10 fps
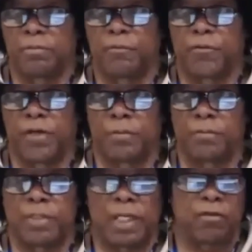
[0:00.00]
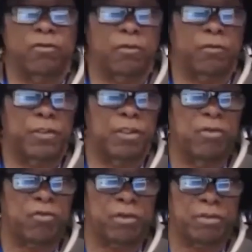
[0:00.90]
from ancient
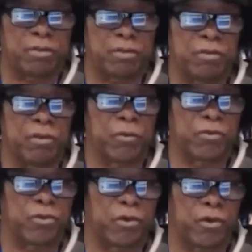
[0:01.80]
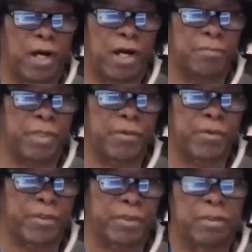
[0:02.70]
Phoenicia, or what you call
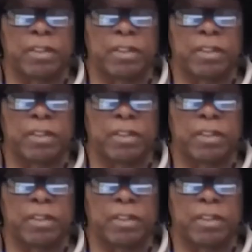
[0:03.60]
Iberia,